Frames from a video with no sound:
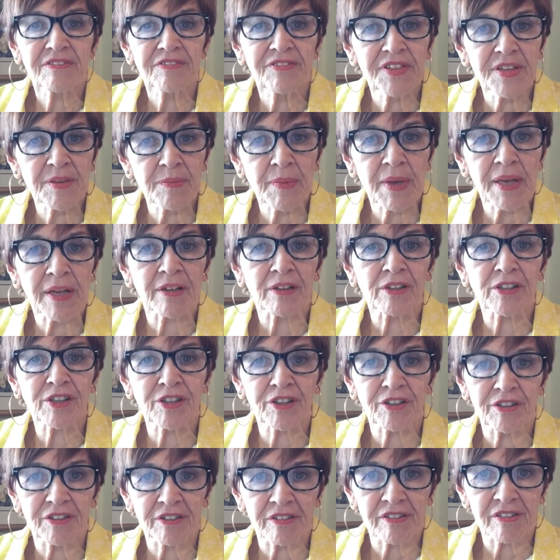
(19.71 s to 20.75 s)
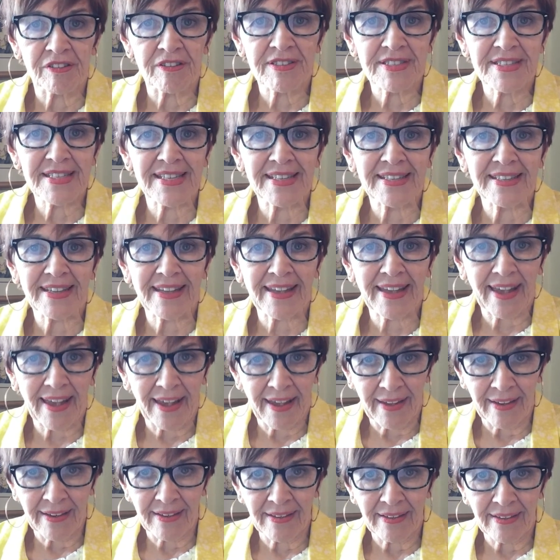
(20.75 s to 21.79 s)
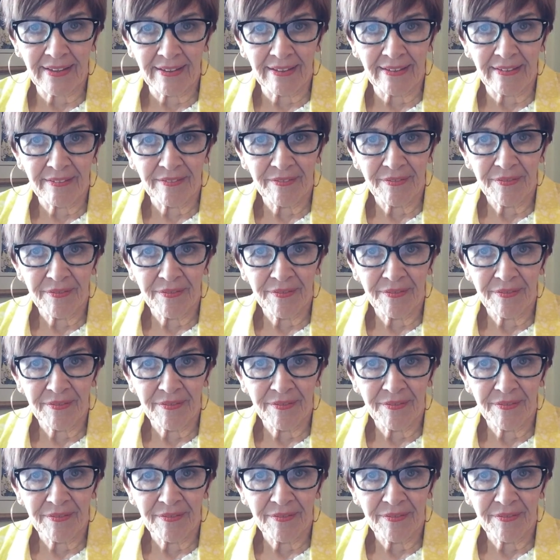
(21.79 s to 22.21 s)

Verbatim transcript: female curlers in Canada.